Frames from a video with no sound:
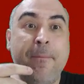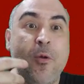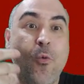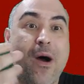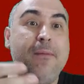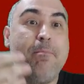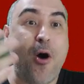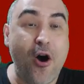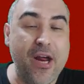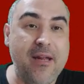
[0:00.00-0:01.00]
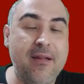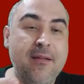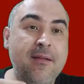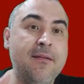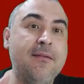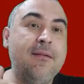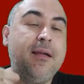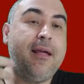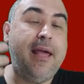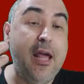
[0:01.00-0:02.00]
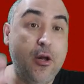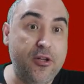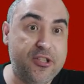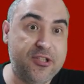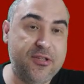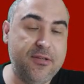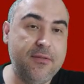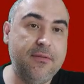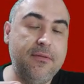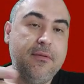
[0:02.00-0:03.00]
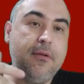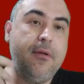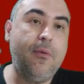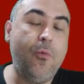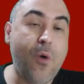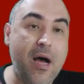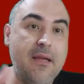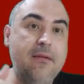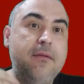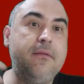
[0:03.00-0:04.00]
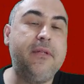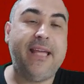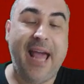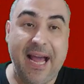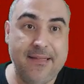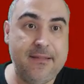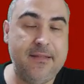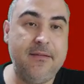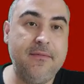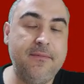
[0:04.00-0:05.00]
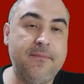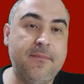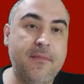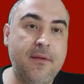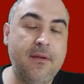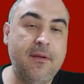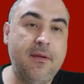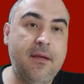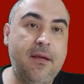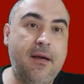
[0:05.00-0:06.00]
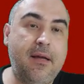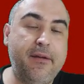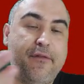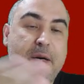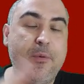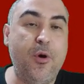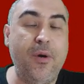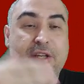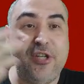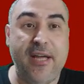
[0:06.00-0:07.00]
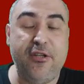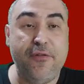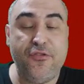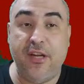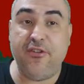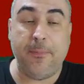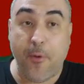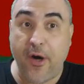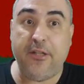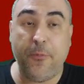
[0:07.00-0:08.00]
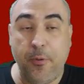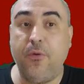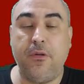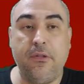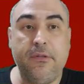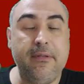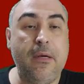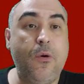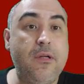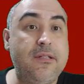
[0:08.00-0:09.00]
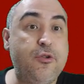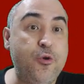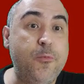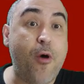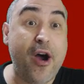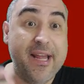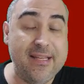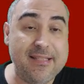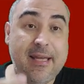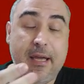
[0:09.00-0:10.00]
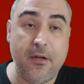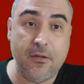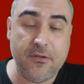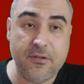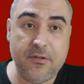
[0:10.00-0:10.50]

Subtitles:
one boy kills one cat, the verb will only change if you change the boy to plural. Two boys kill